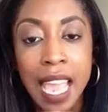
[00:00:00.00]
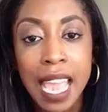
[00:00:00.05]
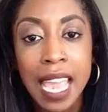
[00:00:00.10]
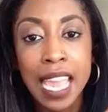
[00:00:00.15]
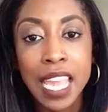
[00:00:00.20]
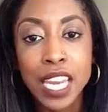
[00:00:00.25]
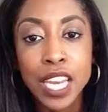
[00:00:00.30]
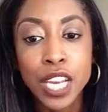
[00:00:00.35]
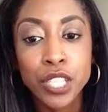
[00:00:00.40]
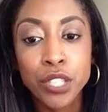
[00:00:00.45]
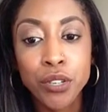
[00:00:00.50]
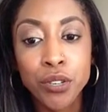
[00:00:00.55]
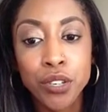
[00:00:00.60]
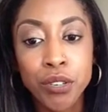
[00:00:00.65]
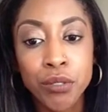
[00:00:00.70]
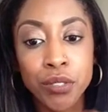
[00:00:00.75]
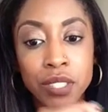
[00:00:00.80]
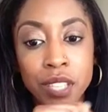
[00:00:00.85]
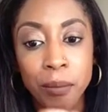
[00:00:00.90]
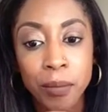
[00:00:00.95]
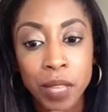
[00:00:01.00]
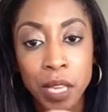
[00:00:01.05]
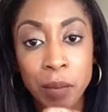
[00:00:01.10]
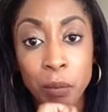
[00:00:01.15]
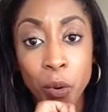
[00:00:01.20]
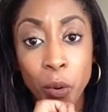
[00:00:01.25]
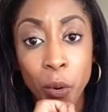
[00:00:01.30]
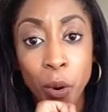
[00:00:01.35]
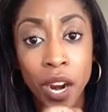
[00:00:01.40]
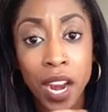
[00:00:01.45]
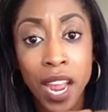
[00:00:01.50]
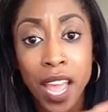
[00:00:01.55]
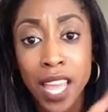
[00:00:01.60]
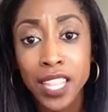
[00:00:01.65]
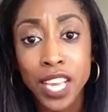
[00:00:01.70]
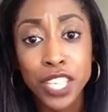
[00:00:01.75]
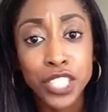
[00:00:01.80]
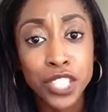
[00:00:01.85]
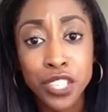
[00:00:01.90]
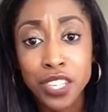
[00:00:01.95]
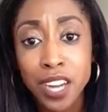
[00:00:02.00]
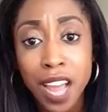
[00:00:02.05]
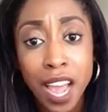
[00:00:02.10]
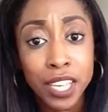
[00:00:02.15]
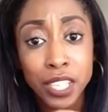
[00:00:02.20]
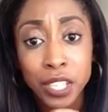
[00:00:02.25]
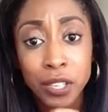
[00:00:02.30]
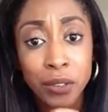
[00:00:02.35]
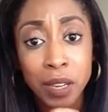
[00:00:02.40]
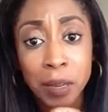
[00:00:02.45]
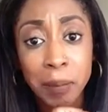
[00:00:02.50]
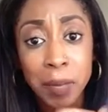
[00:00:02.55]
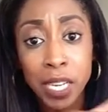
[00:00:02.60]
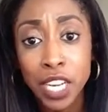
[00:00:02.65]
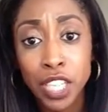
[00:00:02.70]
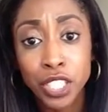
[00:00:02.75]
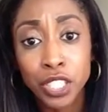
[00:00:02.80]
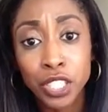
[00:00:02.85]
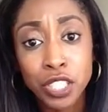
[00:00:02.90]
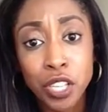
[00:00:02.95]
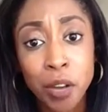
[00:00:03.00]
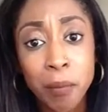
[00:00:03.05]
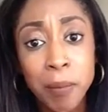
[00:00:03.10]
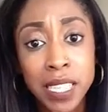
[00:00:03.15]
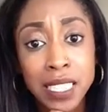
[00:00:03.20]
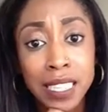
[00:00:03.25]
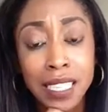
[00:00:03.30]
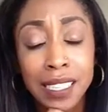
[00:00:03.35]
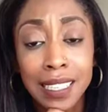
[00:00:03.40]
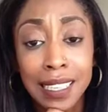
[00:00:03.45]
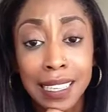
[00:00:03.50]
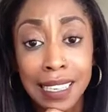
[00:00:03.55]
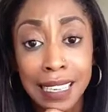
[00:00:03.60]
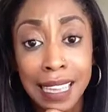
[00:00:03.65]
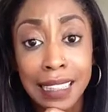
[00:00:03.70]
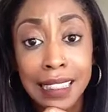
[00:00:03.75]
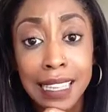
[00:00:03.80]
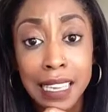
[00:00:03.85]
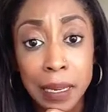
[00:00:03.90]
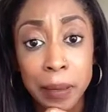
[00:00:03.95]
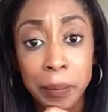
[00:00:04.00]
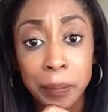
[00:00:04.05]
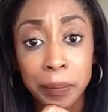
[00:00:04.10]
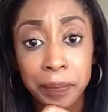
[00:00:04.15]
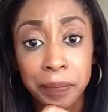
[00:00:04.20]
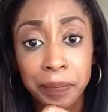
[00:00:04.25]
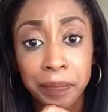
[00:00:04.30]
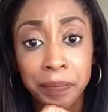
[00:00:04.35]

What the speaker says: He needs you to do something more that you're not doing because you're so busy looking at them.